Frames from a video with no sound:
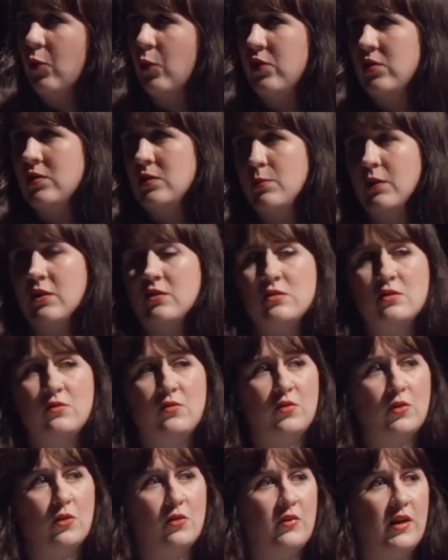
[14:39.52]
which is a bunch of
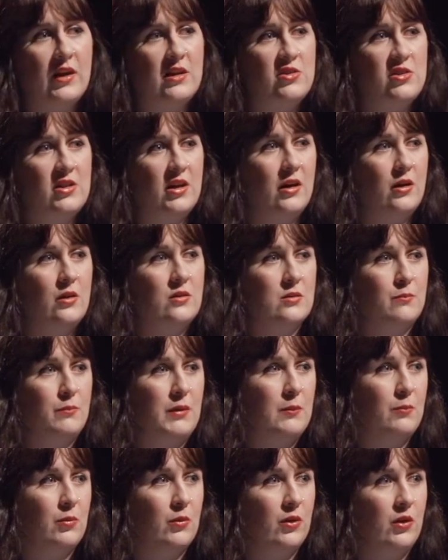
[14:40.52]
sort of NGOs and
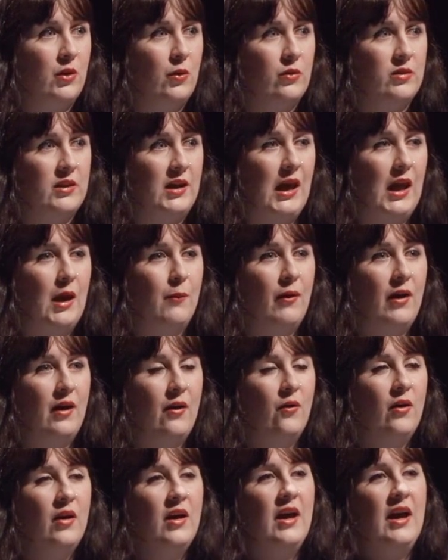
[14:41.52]
people who are thinking
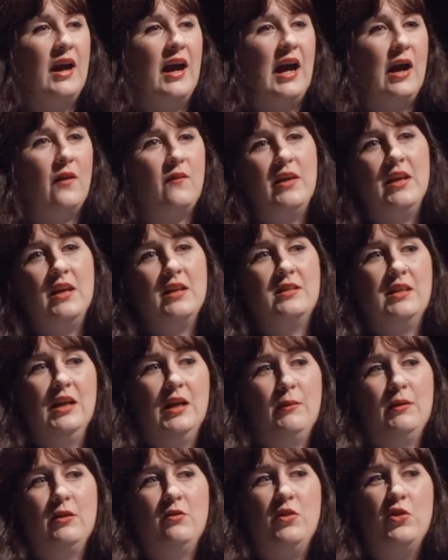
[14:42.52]
about how they can think
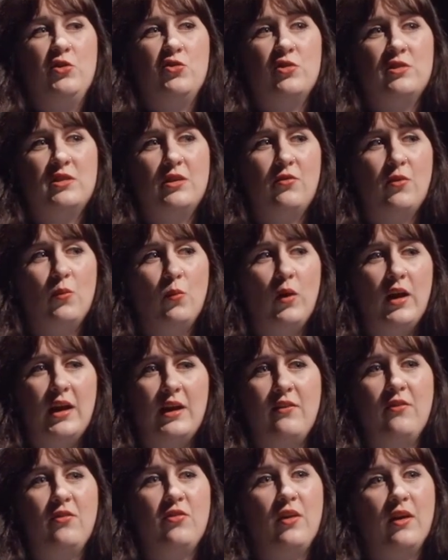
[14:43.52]
about the future in different
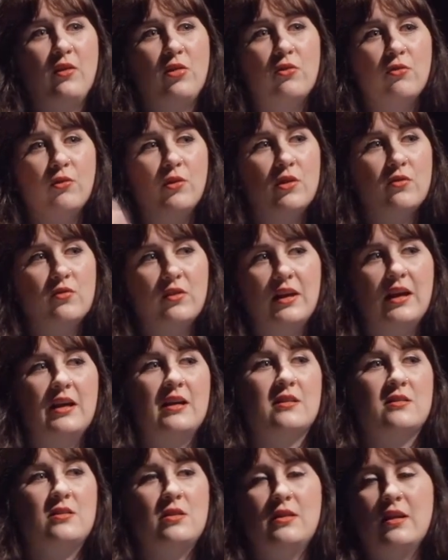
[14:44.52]
ways through the
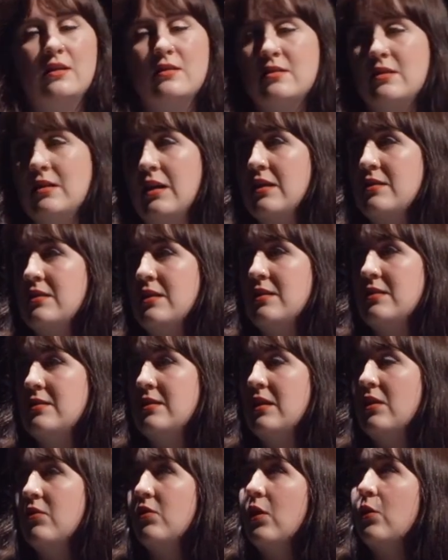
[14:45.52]
Valletta 2018
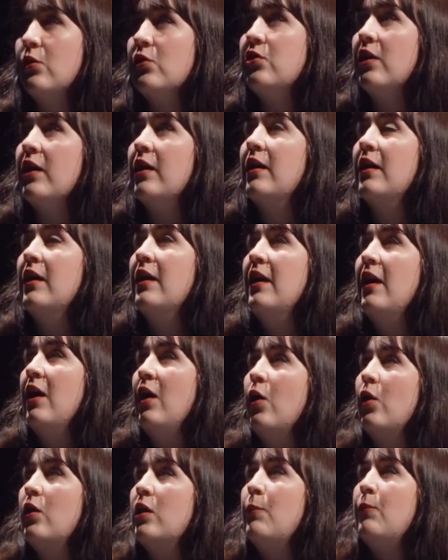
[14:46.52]
City of Culture.
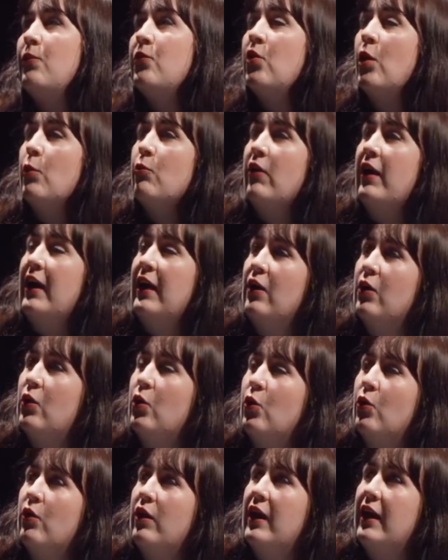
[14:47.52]
On the top right-hand
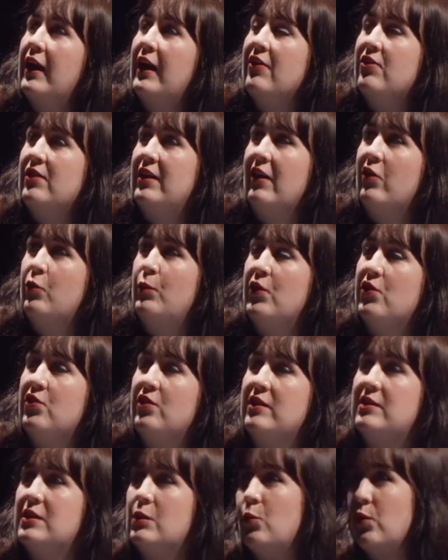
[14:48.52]
corner is an exhibition
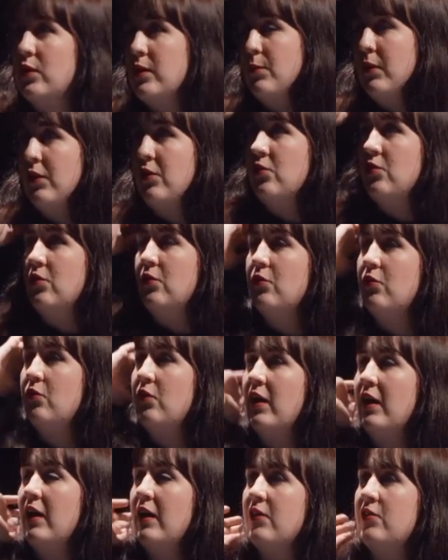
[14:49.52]
I did with a bunch of
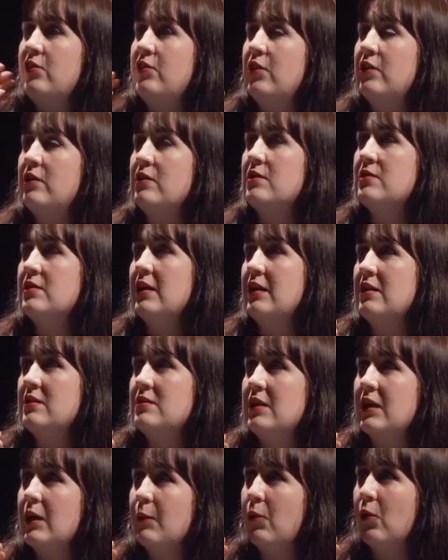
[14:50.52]
students in
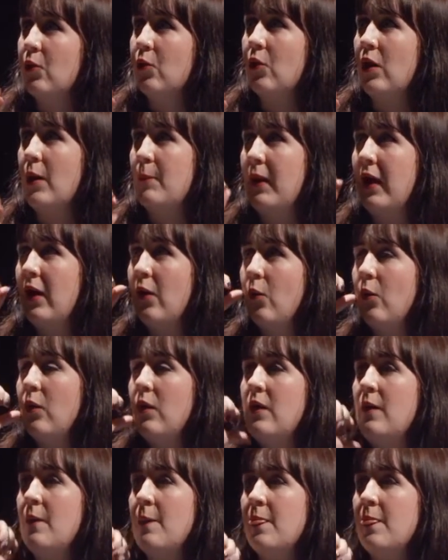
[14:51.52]
Singapore about